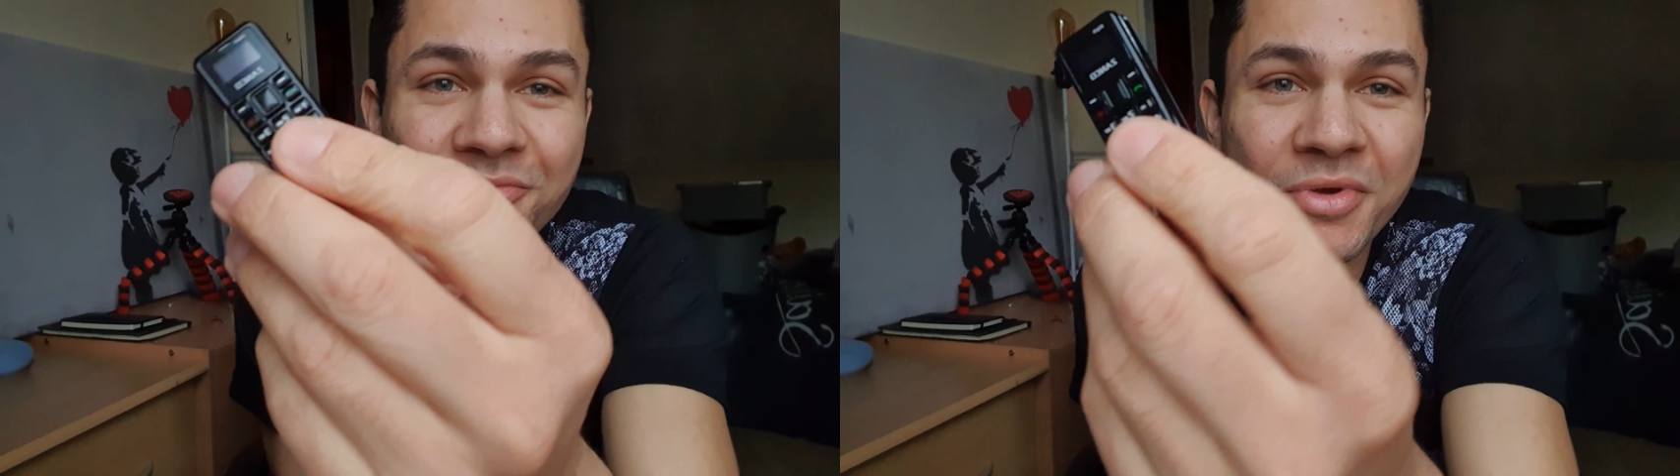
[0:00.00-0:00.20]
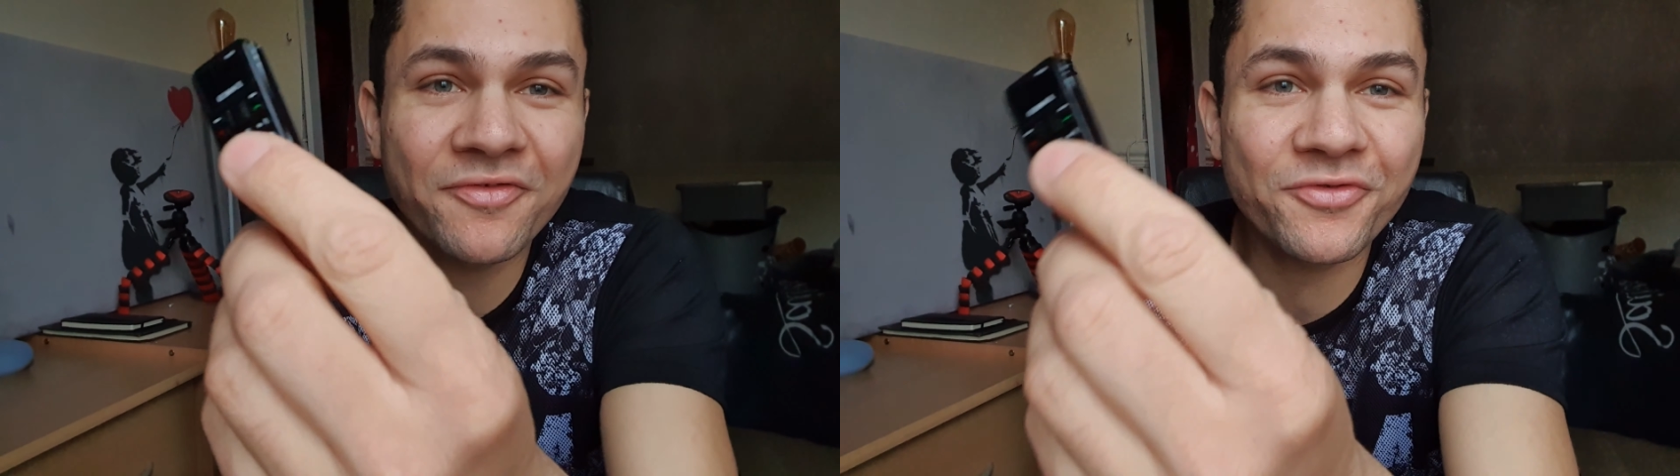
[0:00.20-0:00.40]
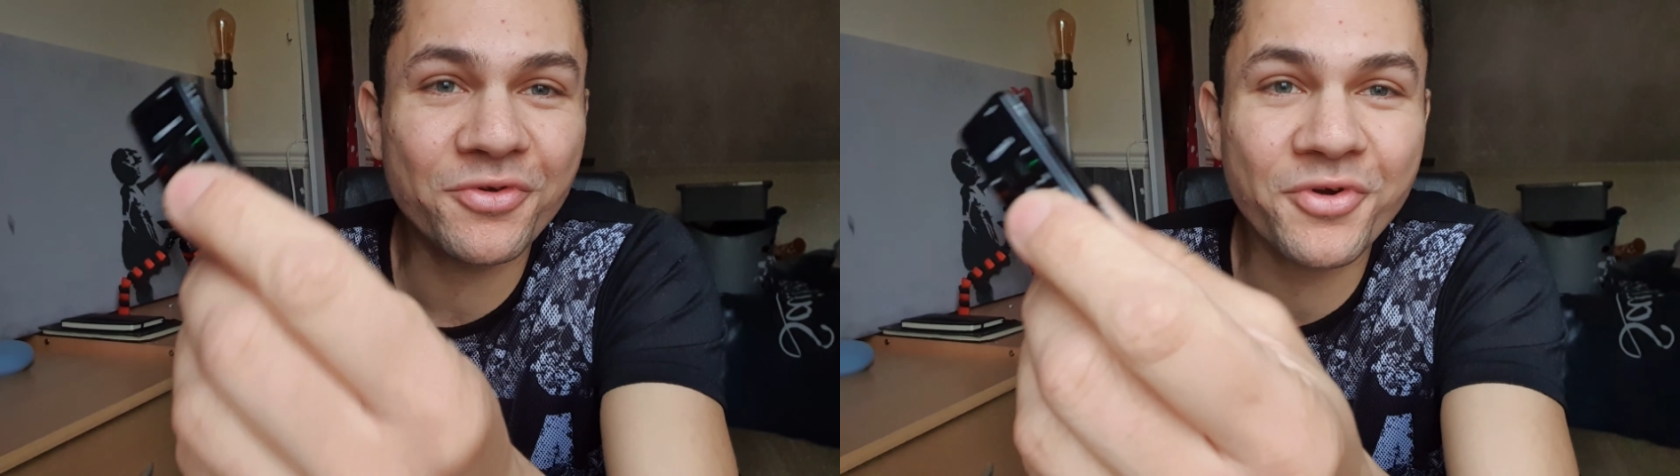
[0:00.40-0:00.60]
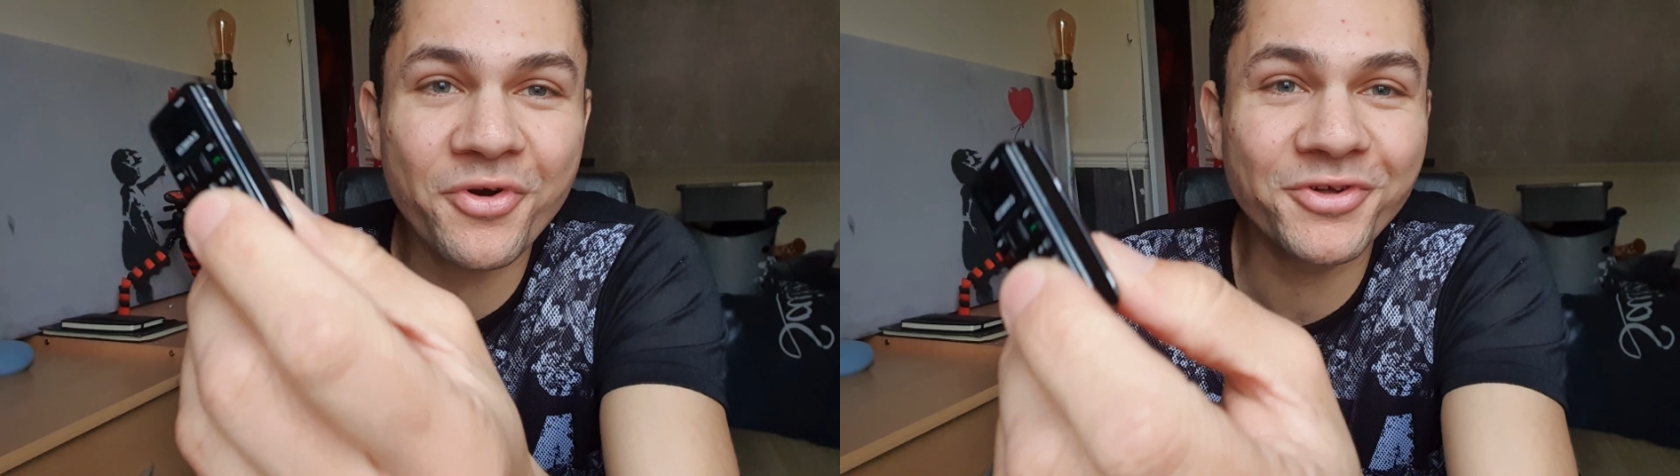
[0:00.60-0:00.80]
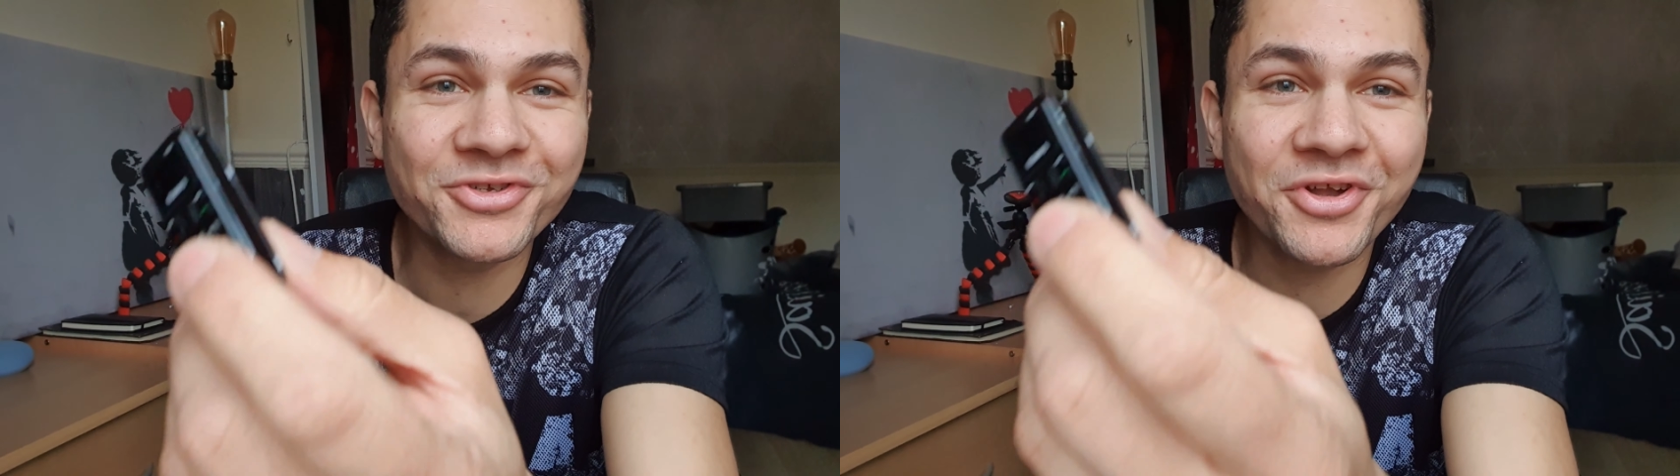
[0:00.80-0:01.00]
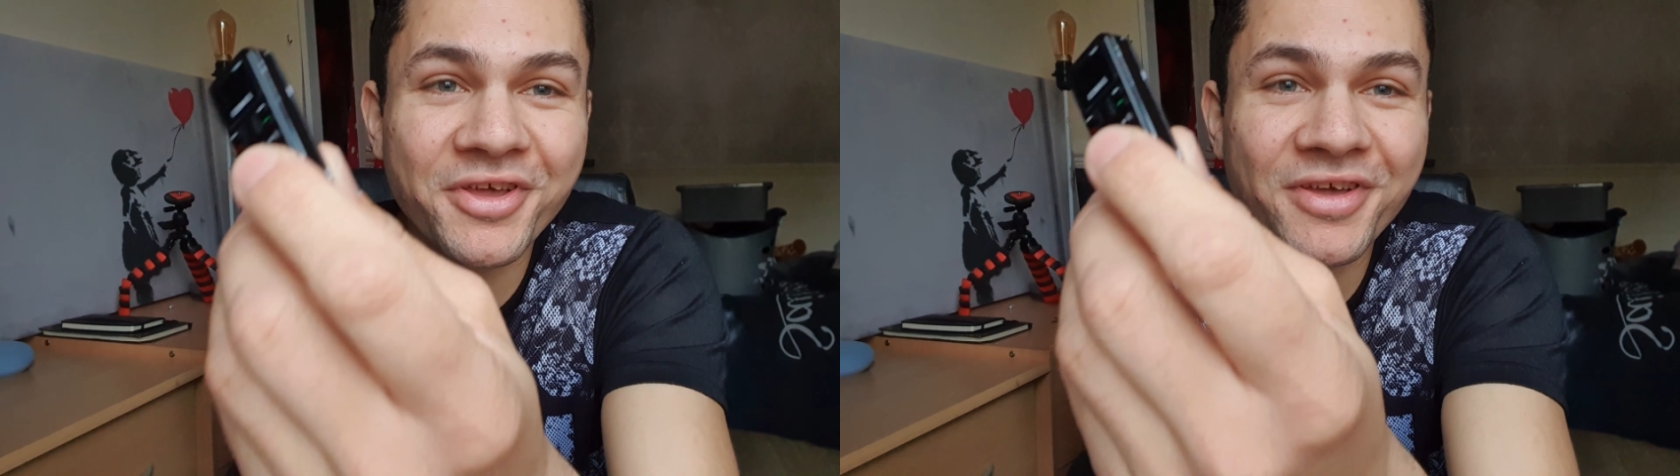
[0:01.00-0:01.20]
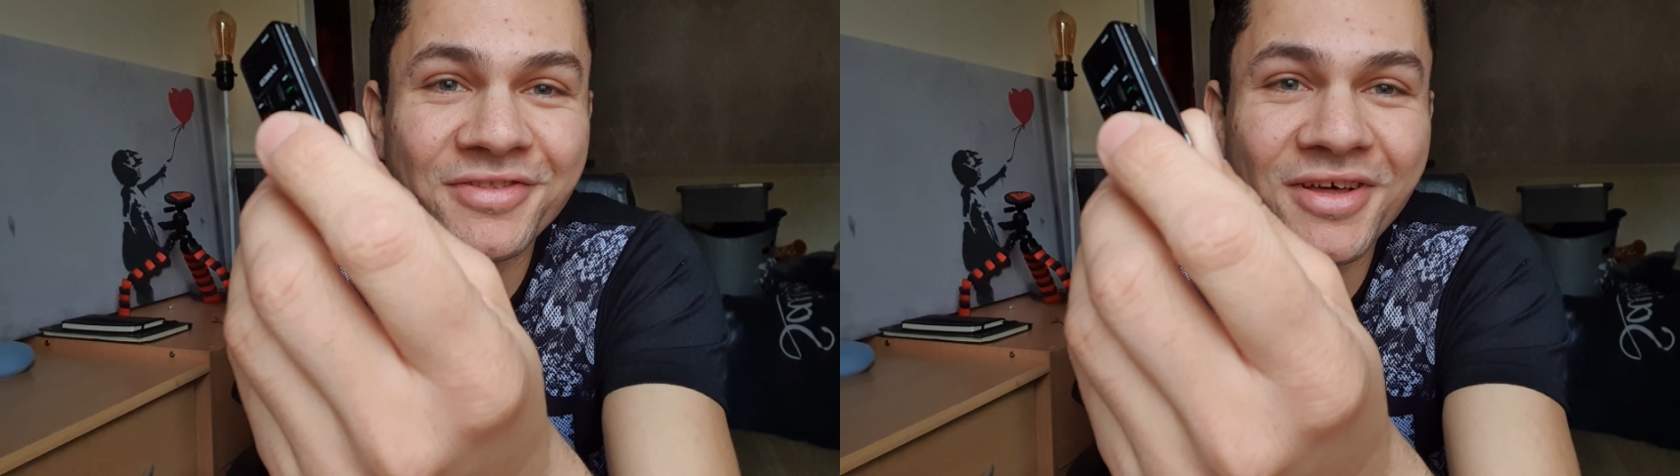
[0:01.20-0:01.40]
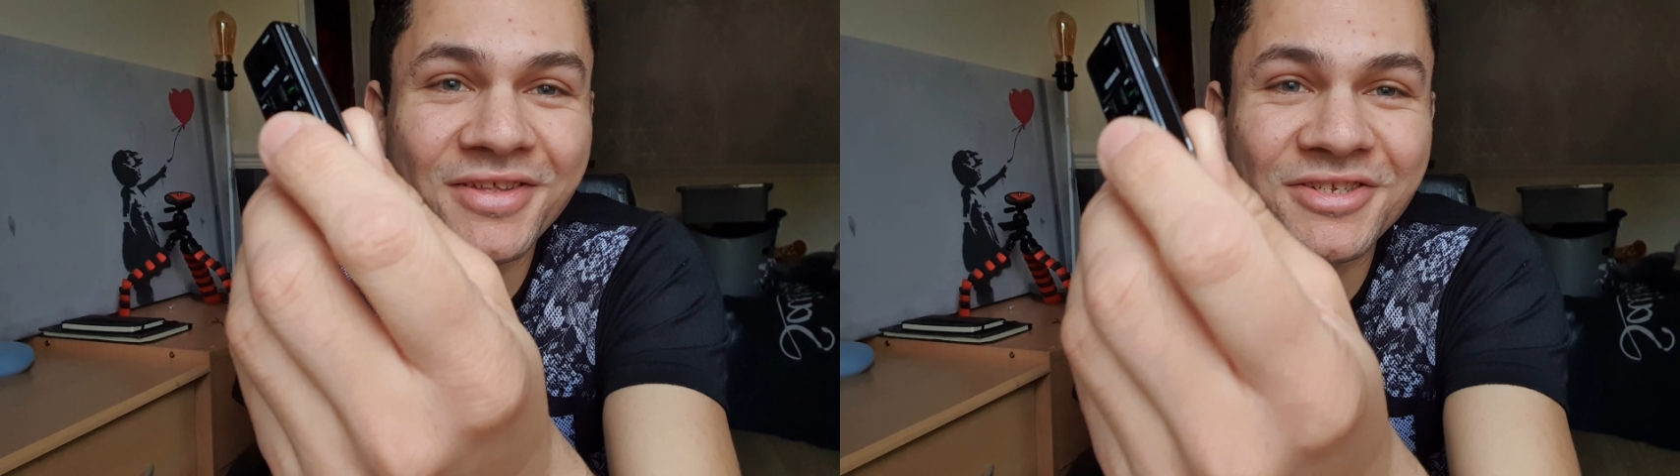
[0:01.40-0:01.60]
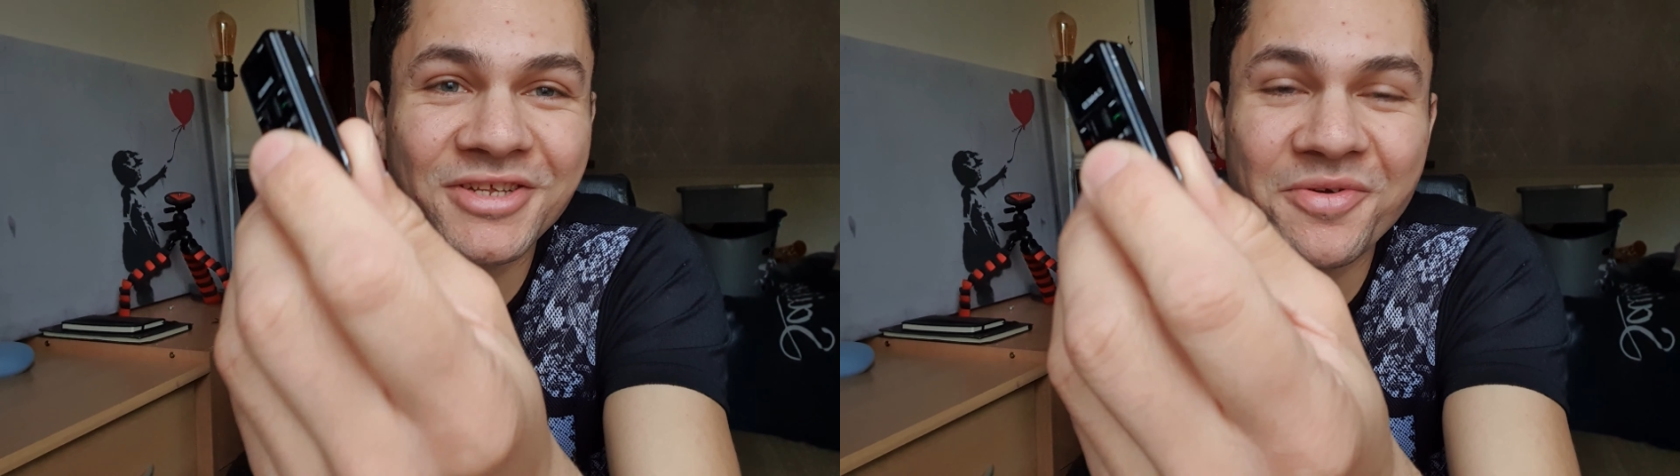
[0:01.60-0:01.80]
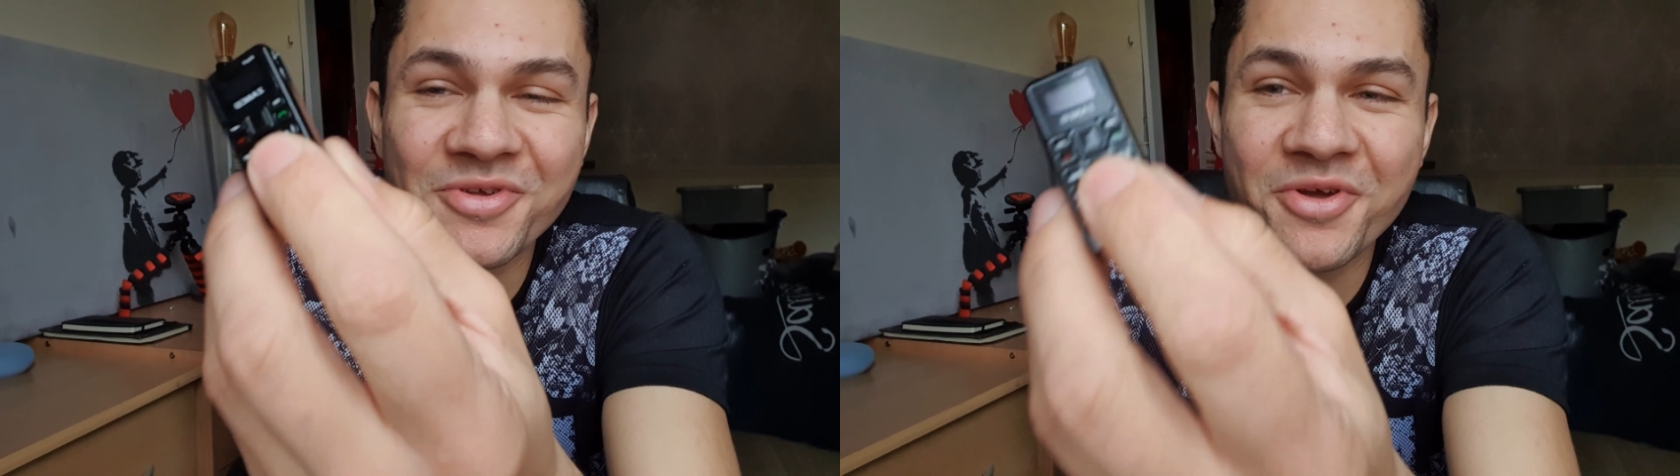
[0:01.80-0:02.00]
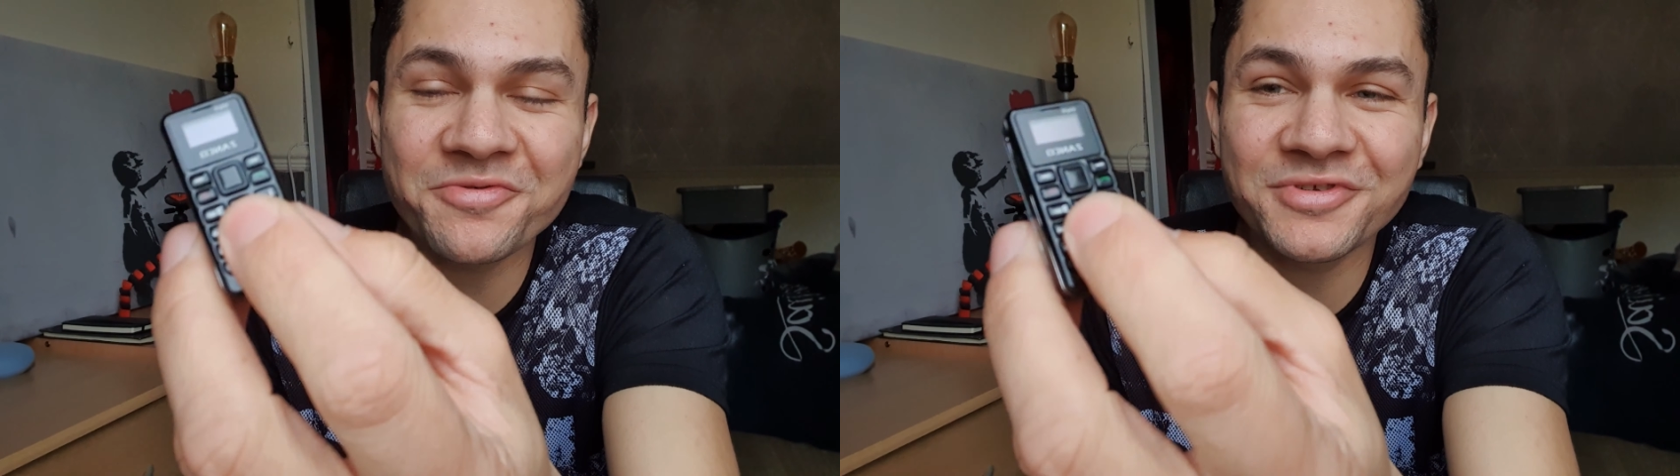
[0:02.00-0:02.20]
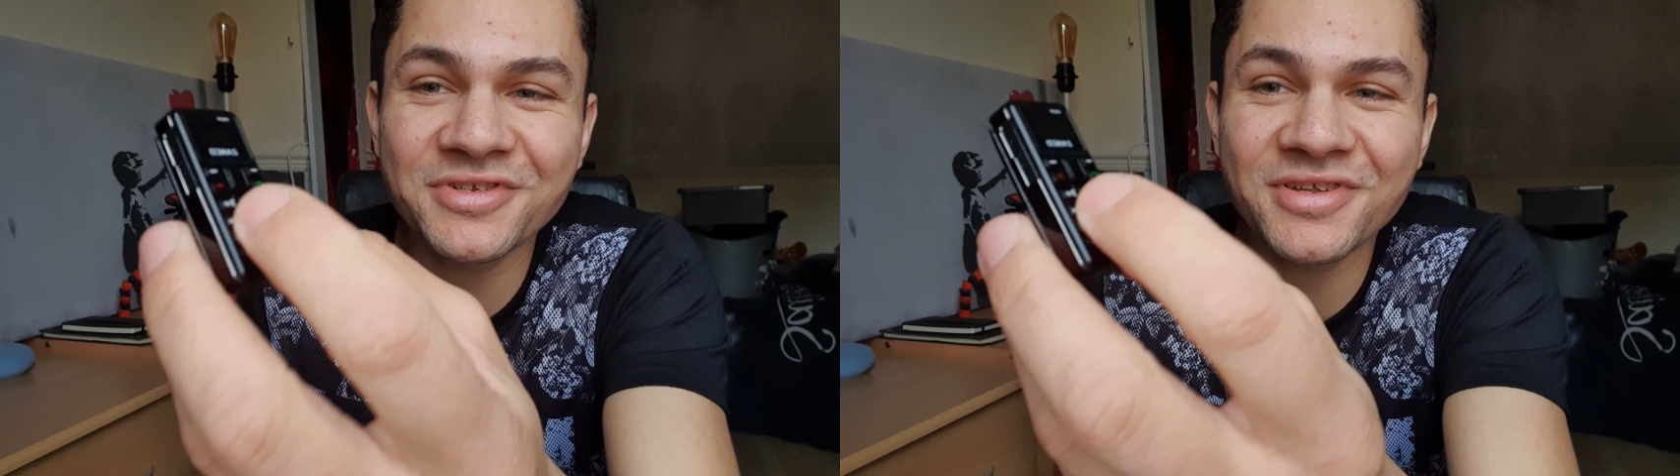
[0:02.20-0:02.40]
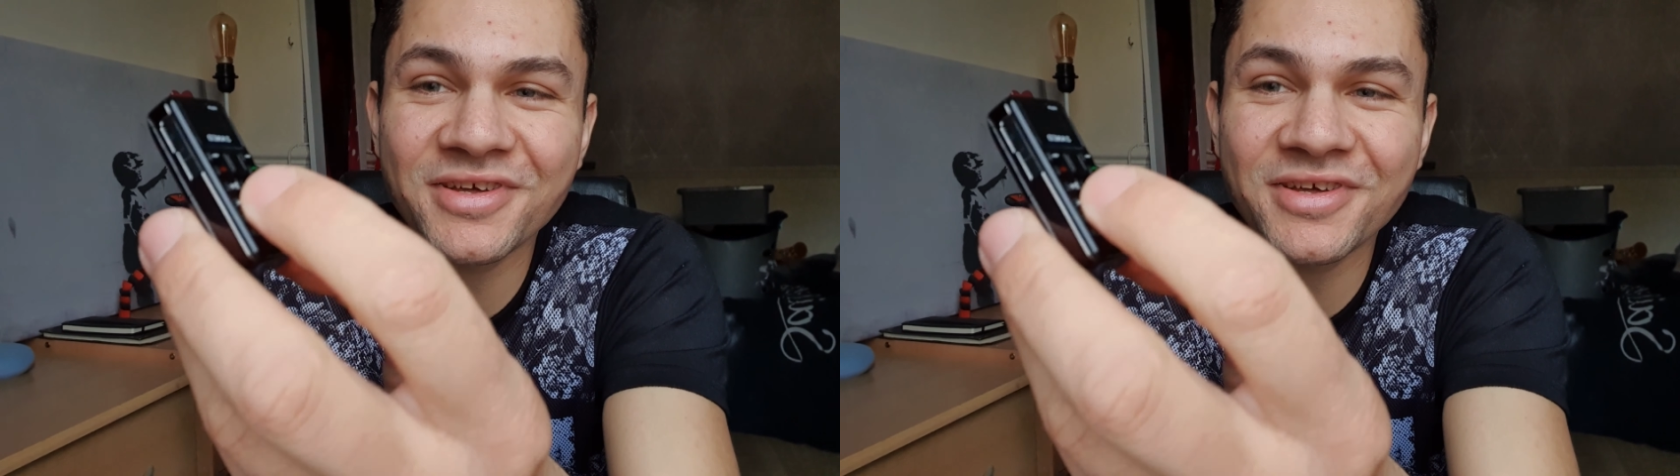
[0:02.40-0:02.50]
making a few calls on it and see how it goes.